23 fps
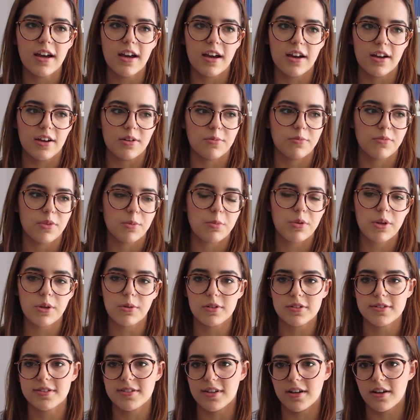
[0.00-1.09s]
The
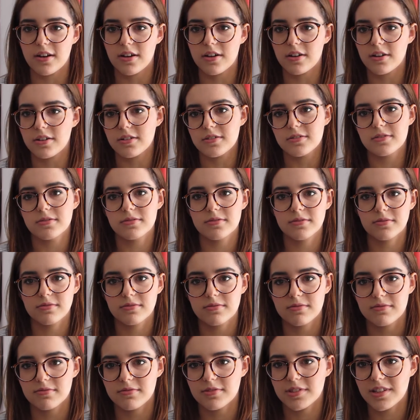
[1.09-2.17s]
prequels are,
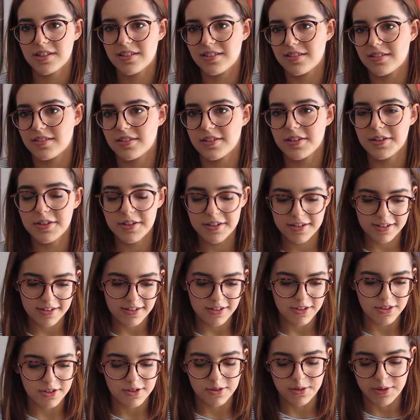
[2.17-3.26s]

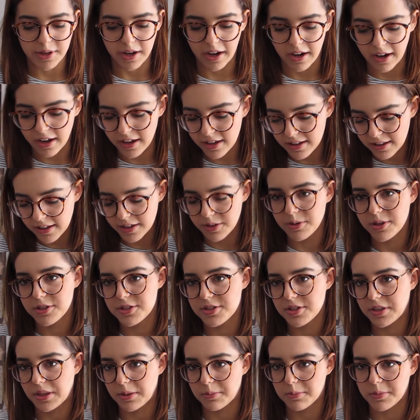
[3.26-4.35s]
they're okay. I like
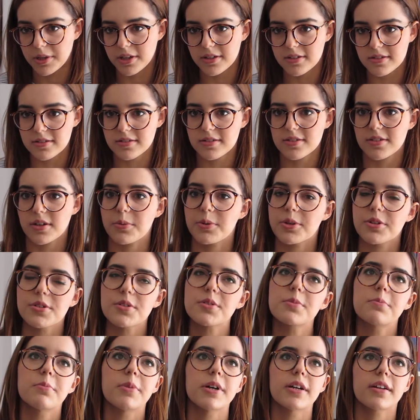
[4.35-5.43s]
watching them because Star
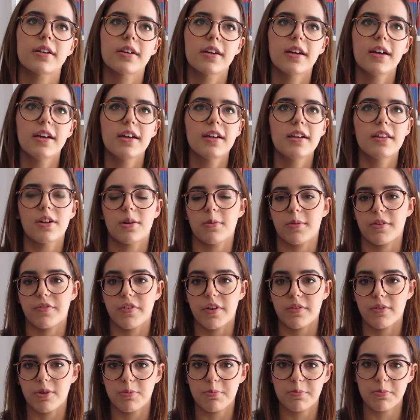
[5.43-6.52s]
Wars, but they're not my
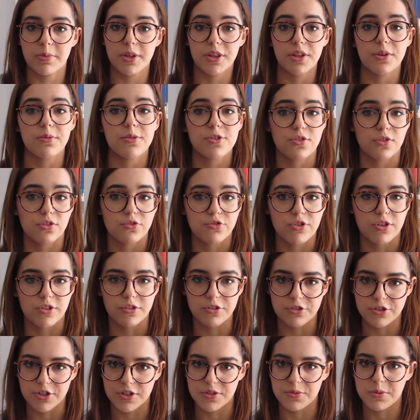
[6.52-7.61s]
favorite. But the original
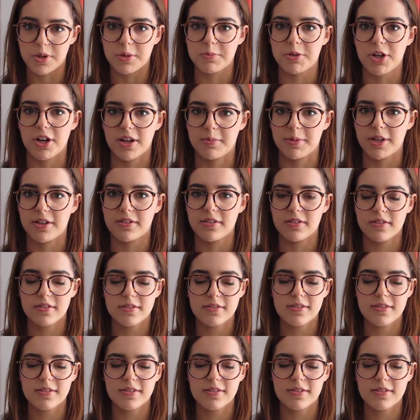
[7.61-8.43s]
trilogy is what I'm talking about.